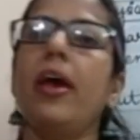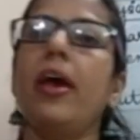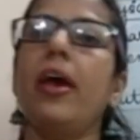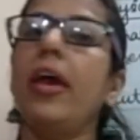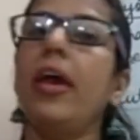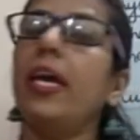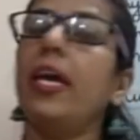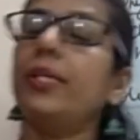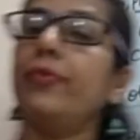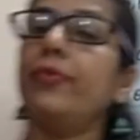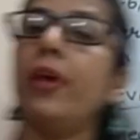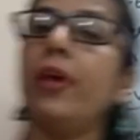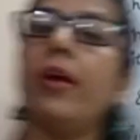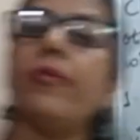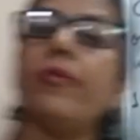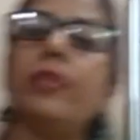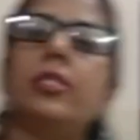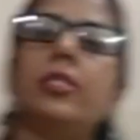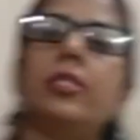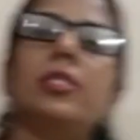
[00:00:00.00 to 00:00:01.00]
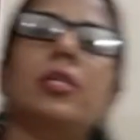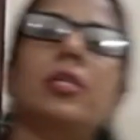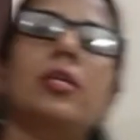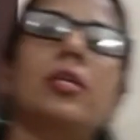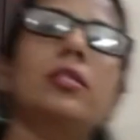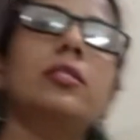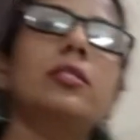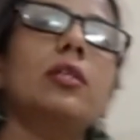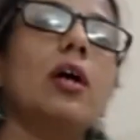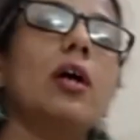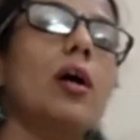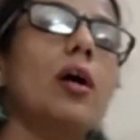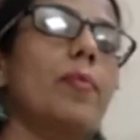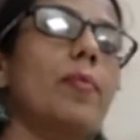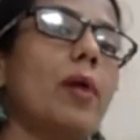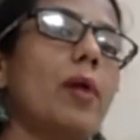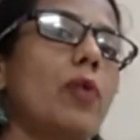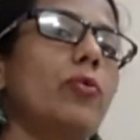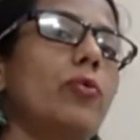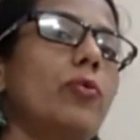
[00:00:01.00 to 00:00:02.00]
As we have discussed
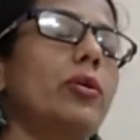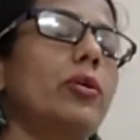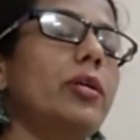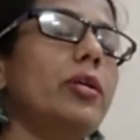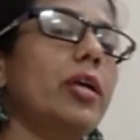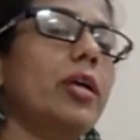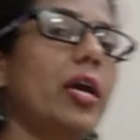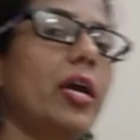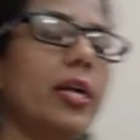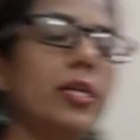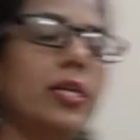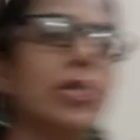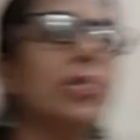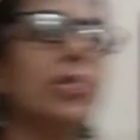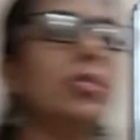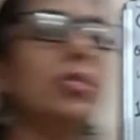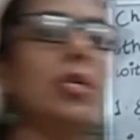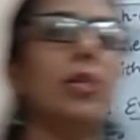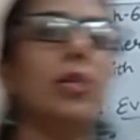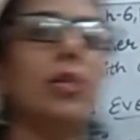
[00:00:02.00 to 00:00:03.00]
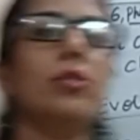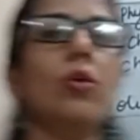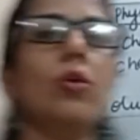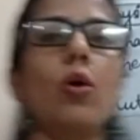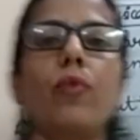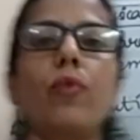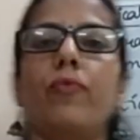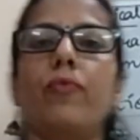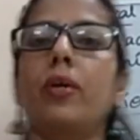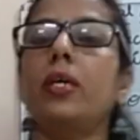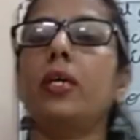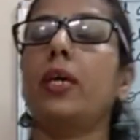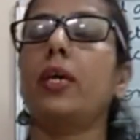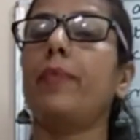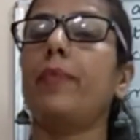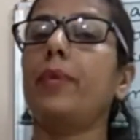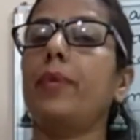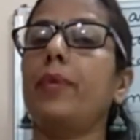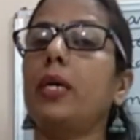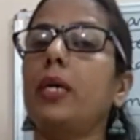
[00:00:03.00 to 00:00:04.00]
about characteristics of a
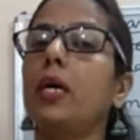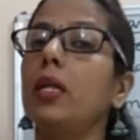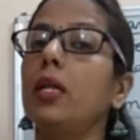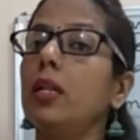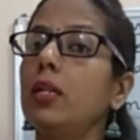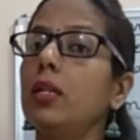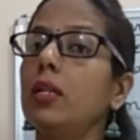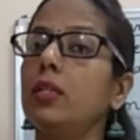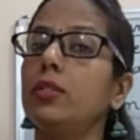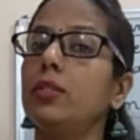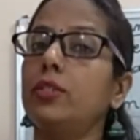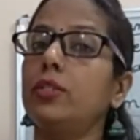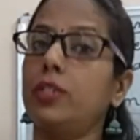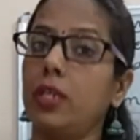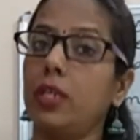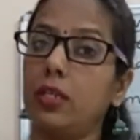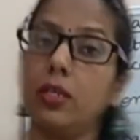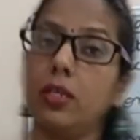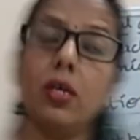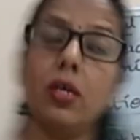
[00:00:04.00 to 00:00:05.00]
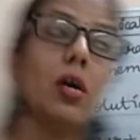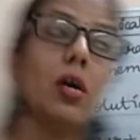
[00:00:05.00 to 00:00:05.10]
chemical chain.